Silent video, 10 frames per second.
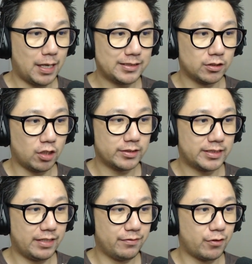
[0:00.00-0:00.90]
mine's a
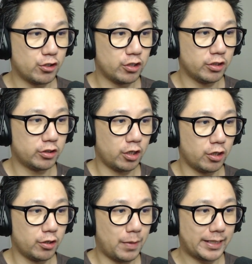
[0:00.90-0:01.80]
non-Steam version,
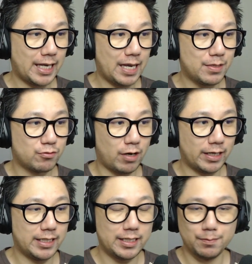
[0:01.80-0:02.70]
so my game is
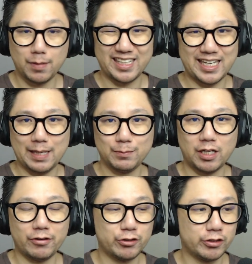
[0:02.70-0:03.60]
right here in my games
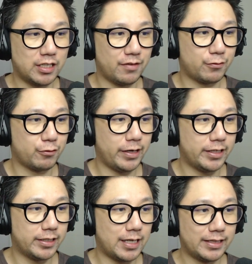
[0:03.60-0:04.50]
directory that I've
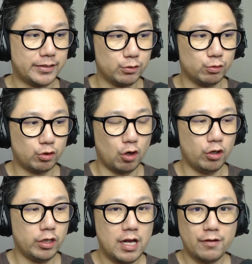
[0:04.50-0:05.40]
created until dawn.